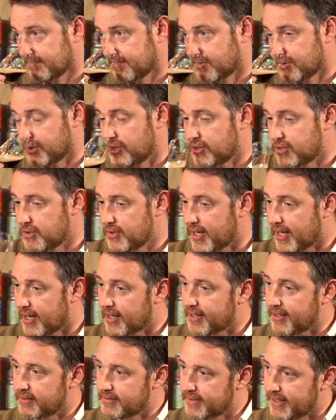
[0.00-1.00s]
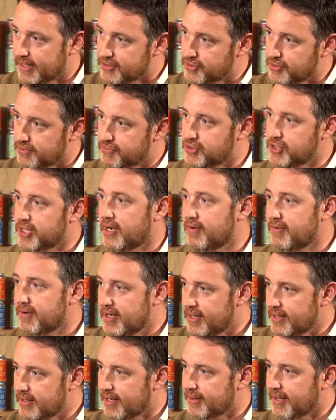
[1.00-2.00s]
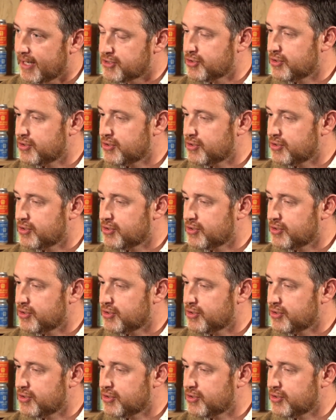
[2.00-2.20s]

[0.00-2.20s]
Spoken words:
So you do get that sort of cherry and that